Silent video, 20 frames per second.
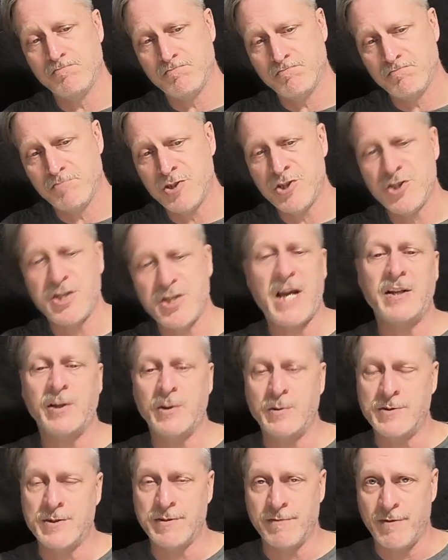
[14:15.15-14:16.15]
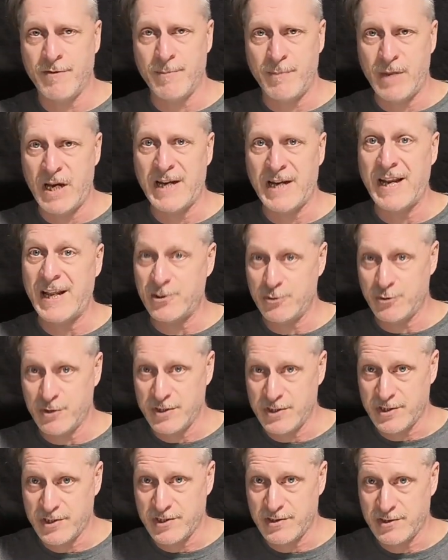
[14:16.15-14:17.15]
shallows of the mine
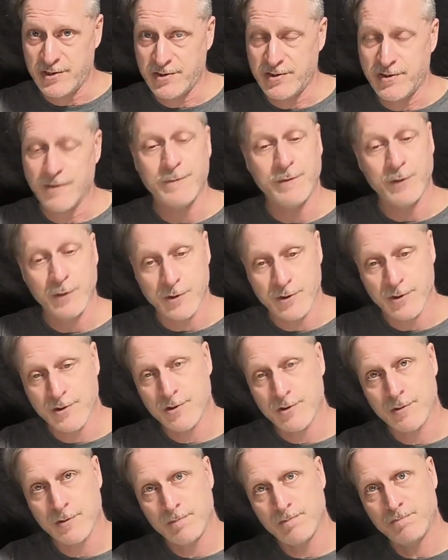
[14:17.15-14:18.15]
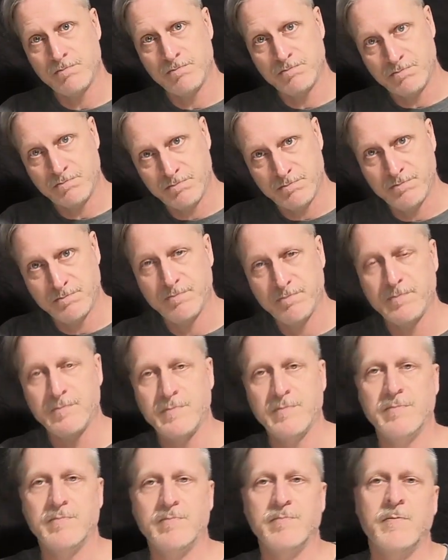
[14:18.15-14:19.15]
entrances, the first
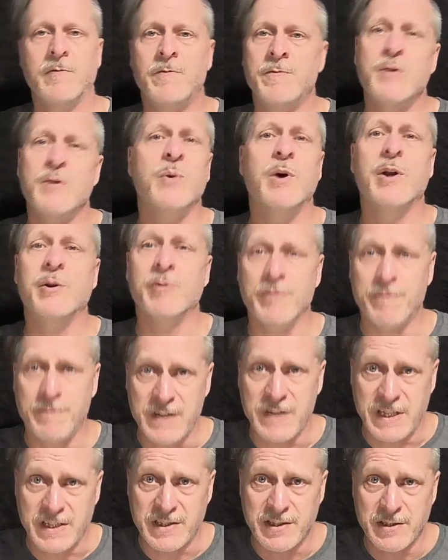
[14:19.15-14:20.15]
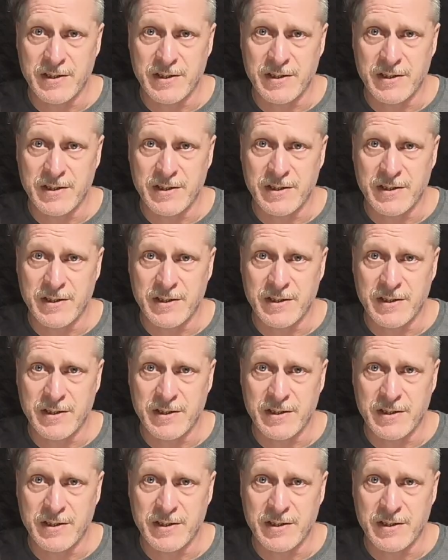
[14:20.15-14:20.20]
few hundred feet.